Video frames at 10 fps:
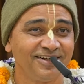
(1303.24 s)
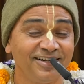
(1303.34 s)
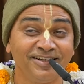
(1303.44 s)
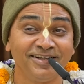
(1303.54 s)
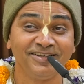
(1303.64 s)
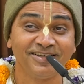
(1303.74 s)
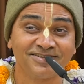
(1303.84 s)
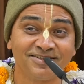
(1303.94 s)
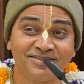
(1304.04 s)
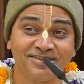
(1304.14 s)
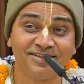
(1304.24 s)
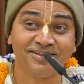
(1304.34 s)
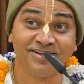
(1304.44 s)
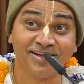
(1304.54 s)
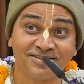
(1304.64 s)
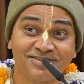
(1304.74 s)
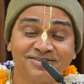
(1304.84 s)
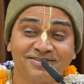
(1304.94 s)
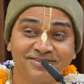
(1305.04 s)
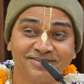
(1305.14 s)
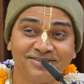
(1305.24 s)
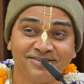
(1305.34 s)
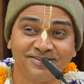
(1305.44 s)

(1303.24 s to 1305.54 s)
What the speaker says: And then yes, he said, yes,